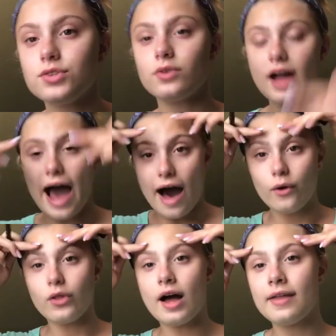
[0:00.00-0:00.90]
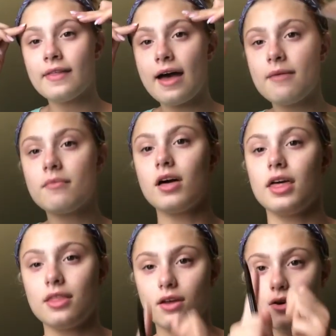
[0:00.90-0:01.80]
I sort of outline them
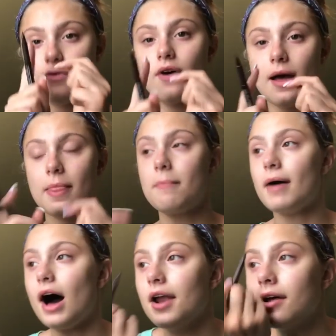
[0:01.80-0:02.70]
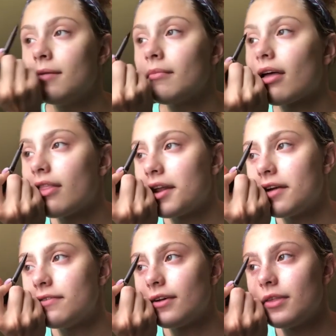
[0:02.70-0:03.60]
in the front and the bottom, and then
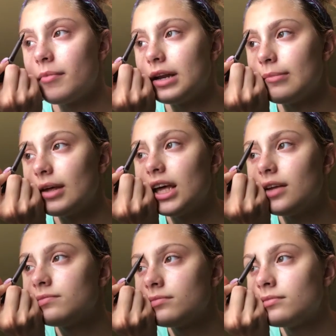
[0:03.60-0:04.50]
I fill them in a bit.